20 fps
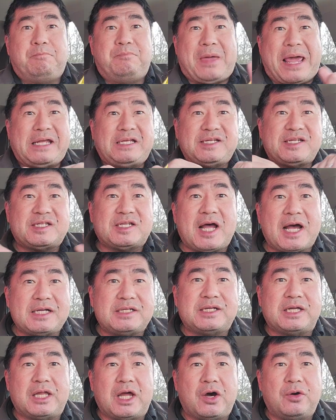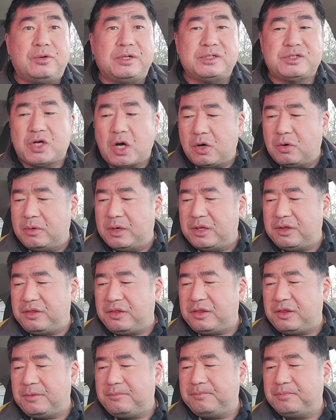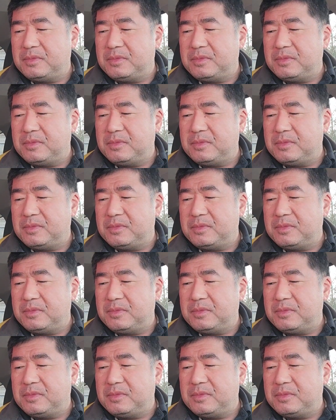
base slice that I always go with,